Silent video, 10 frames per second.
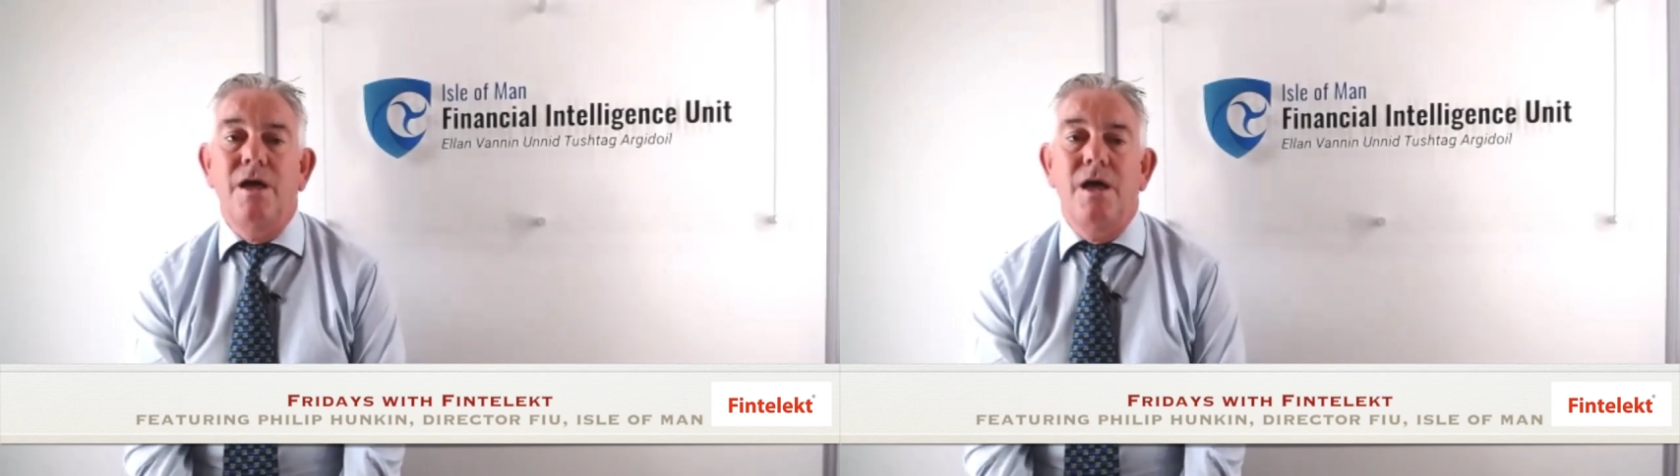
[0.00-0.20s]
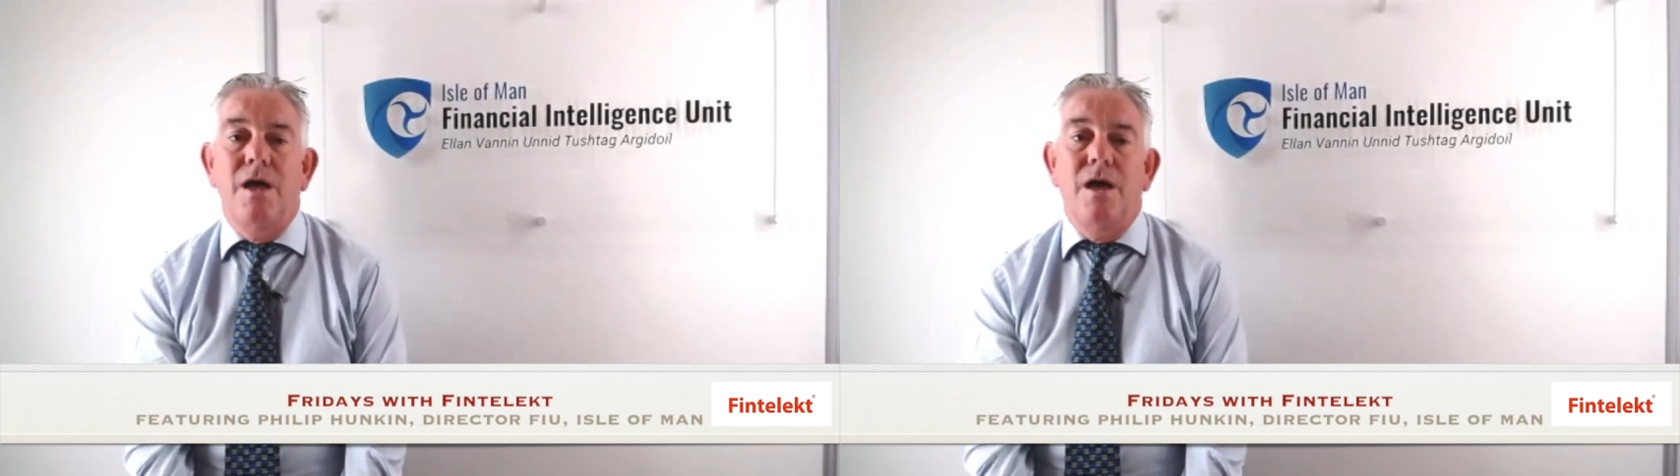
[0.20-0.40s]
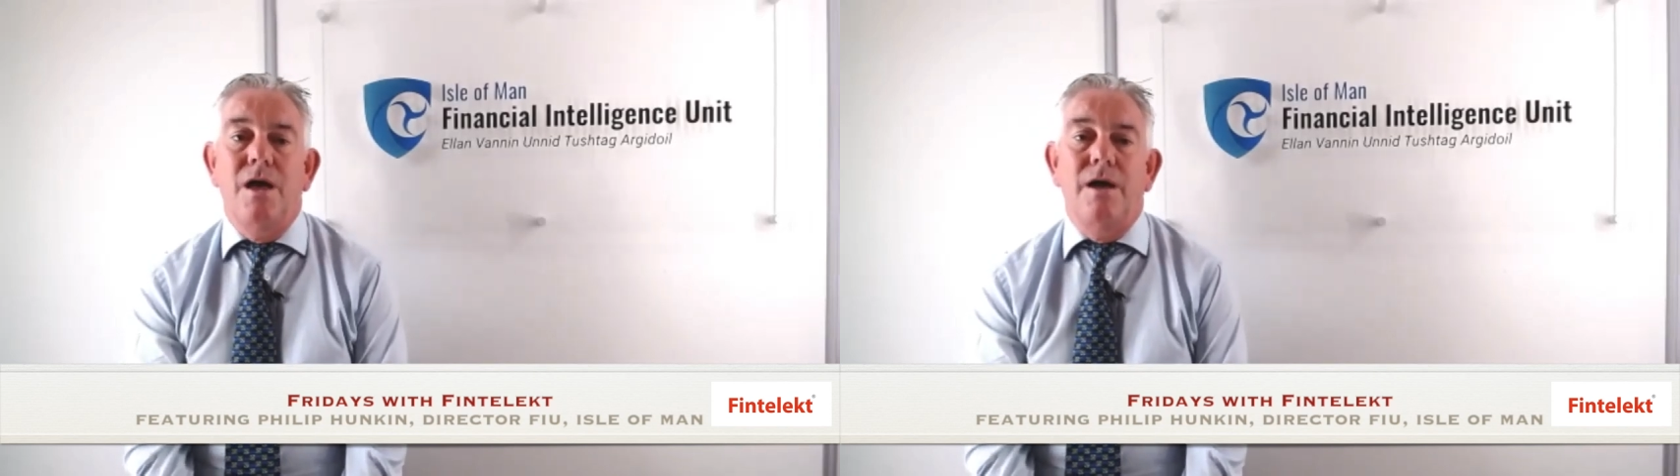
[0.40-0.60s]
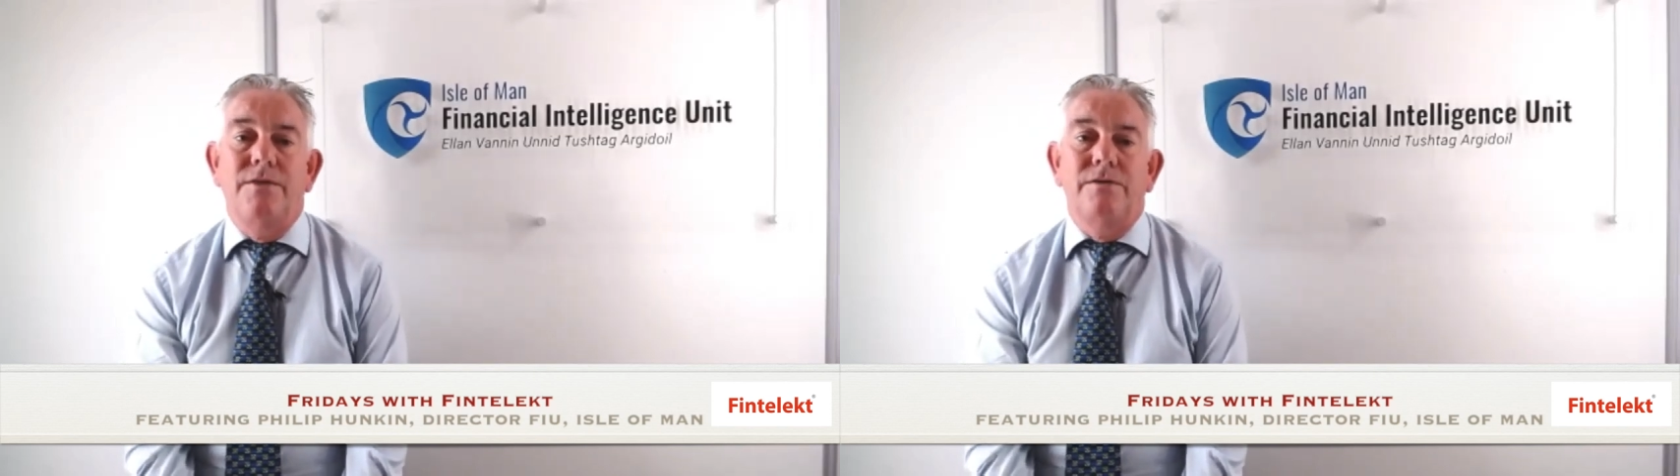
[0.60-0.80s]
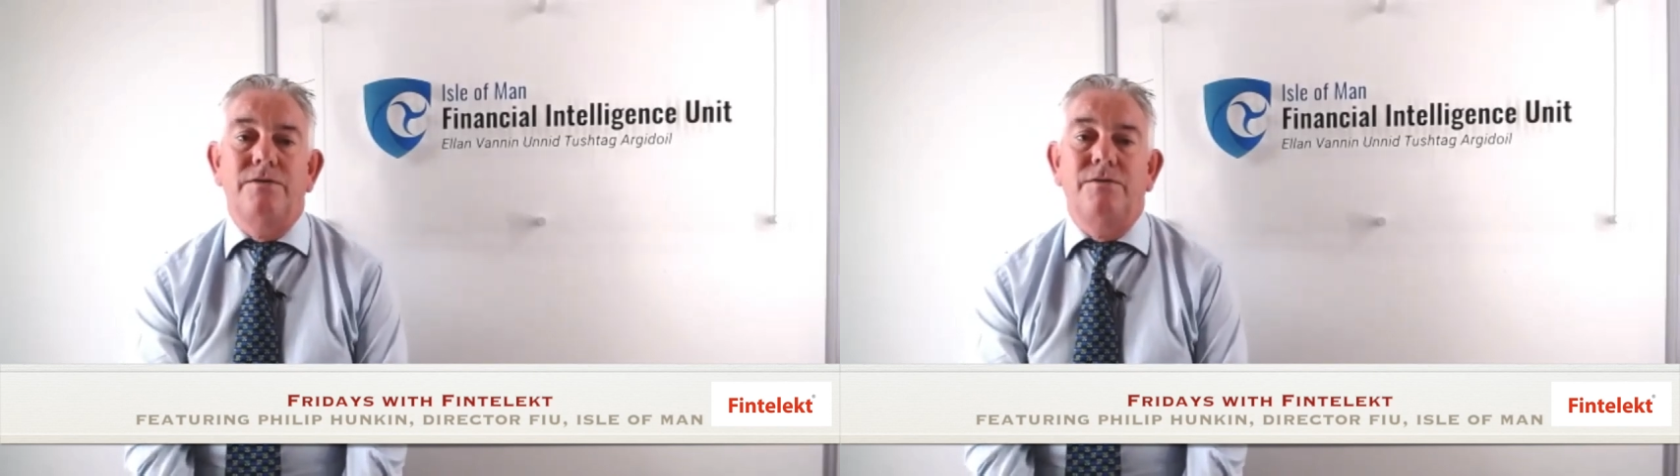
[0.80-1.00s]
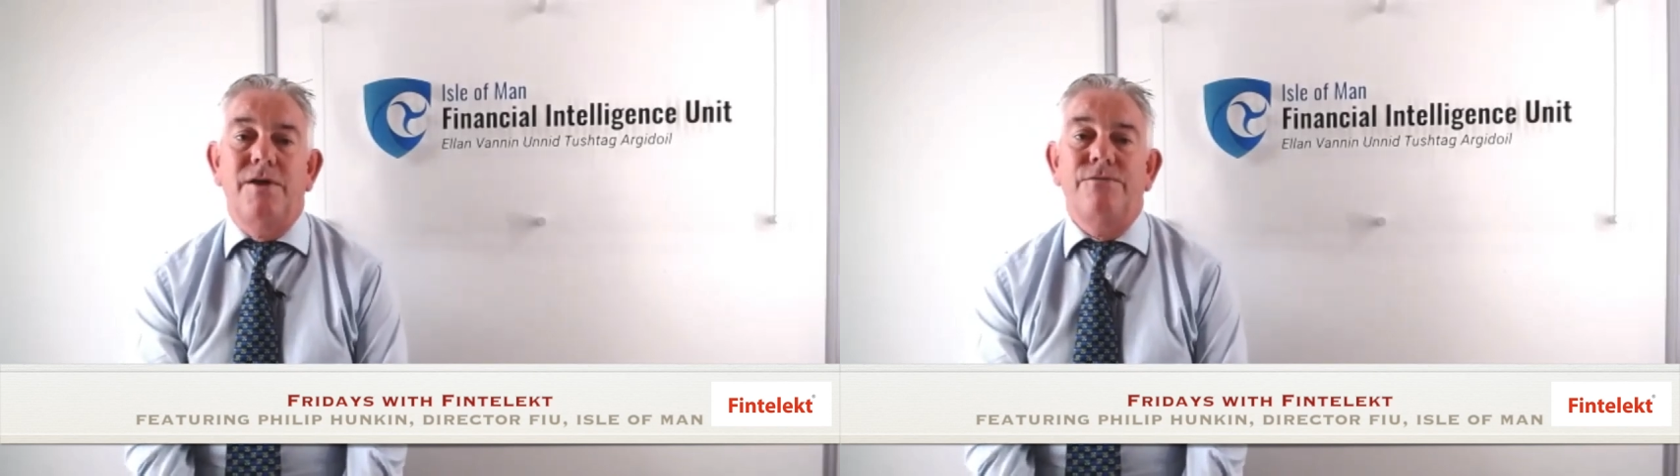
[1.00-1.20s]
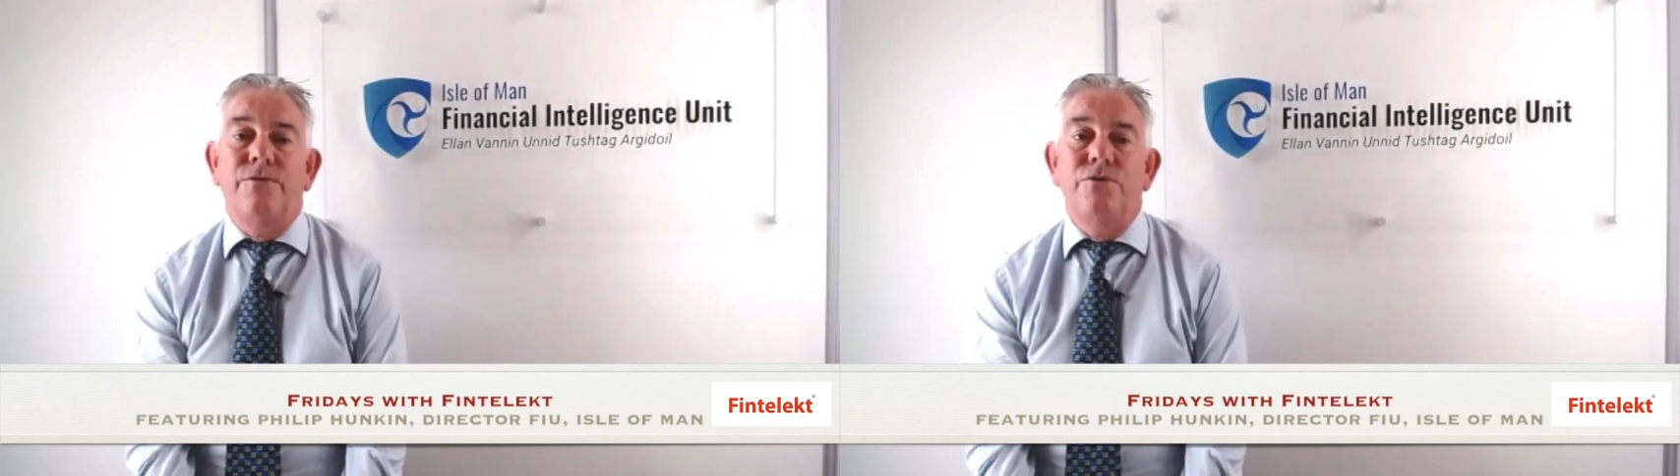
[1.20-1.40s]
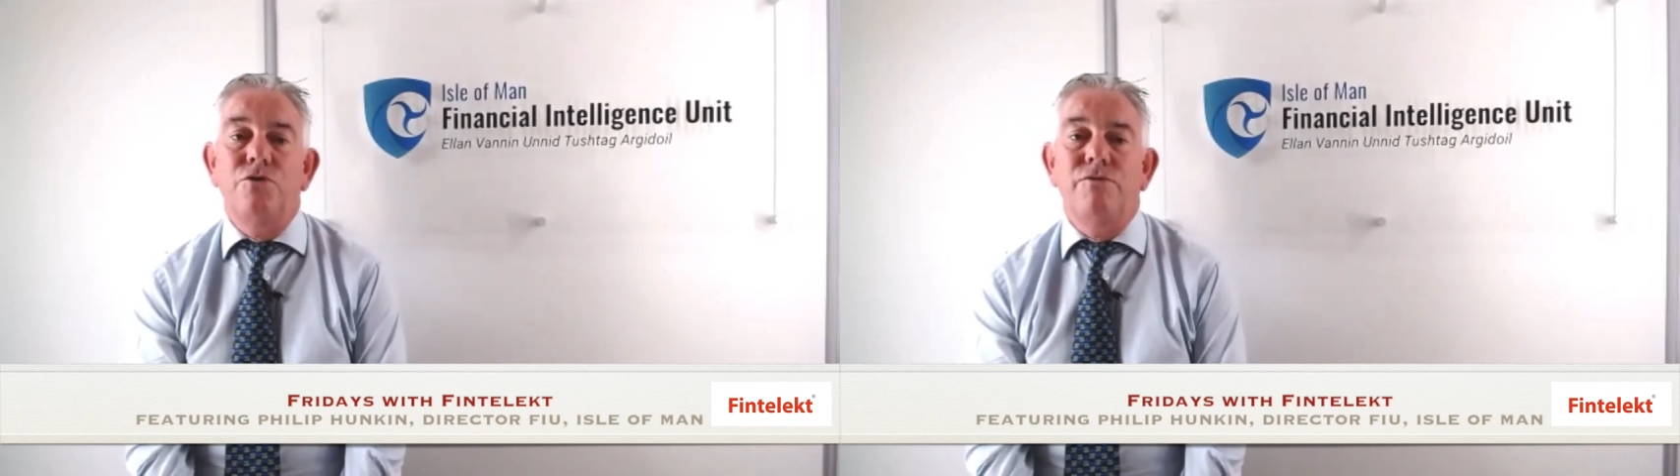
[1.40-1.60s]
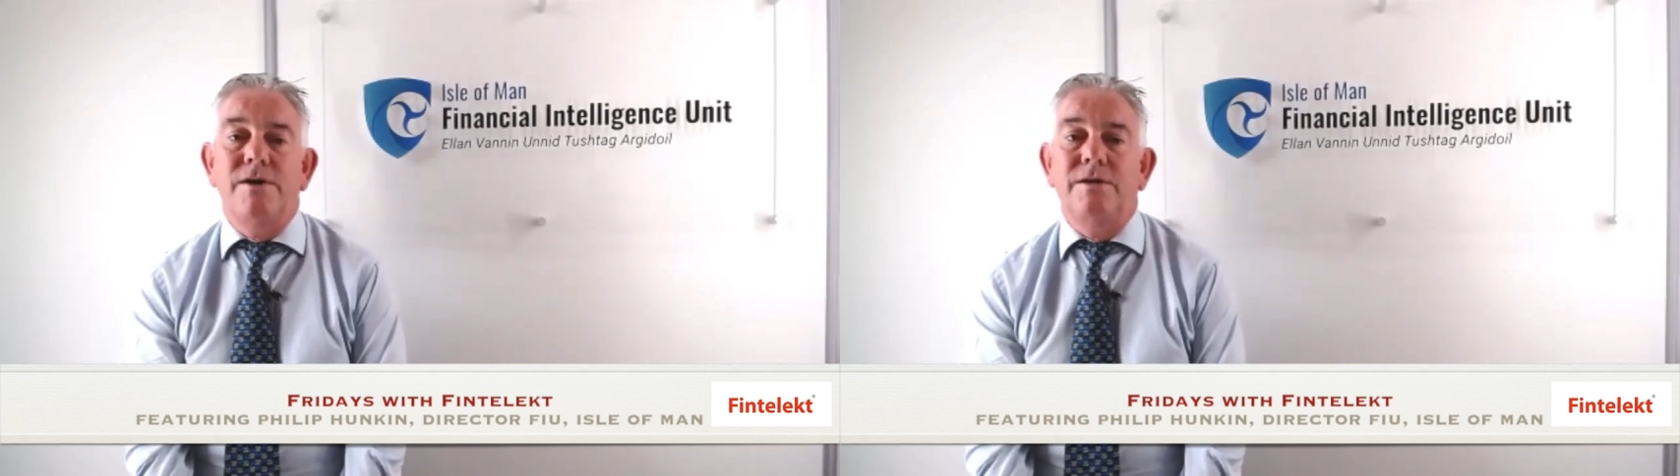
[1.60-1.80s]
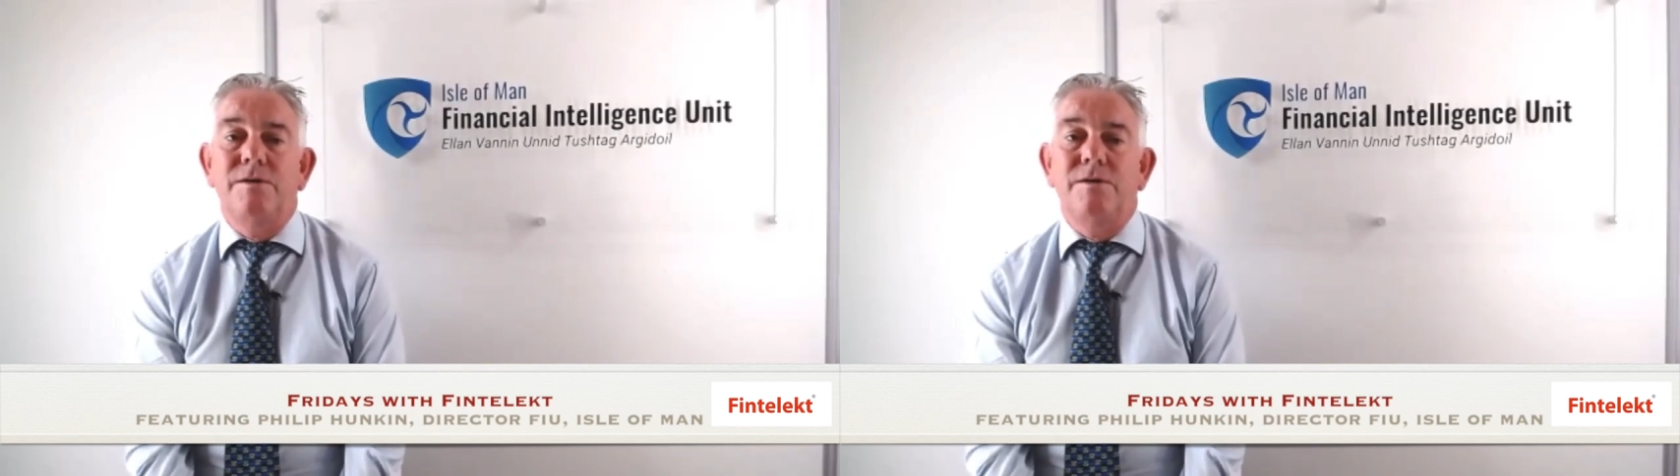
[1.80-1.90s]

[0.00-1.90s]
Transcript: The FIU regularly